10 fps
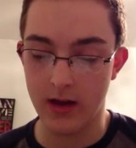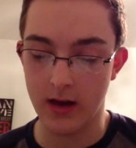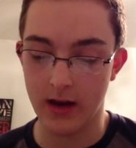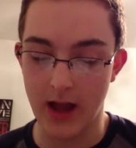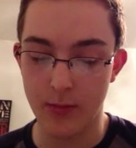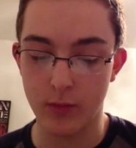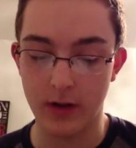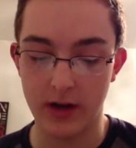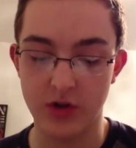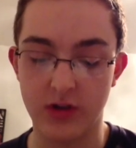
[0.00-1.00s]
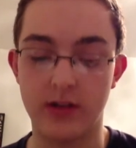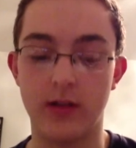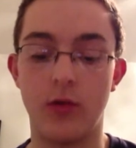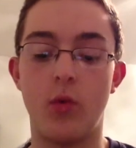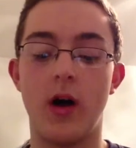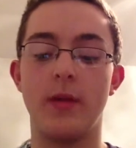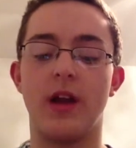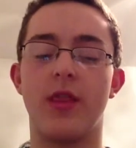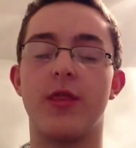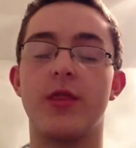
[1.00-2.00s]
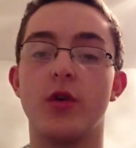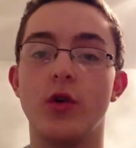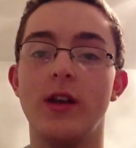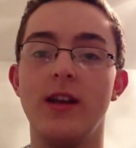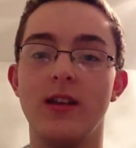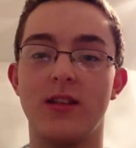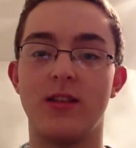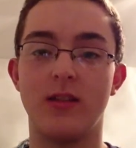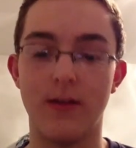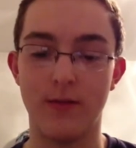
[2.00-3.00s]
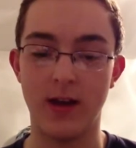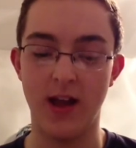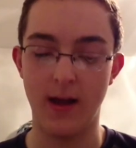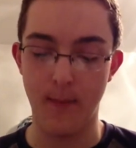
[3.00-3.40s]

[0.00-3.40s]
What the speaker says: and Apple managed to sell a whopping 37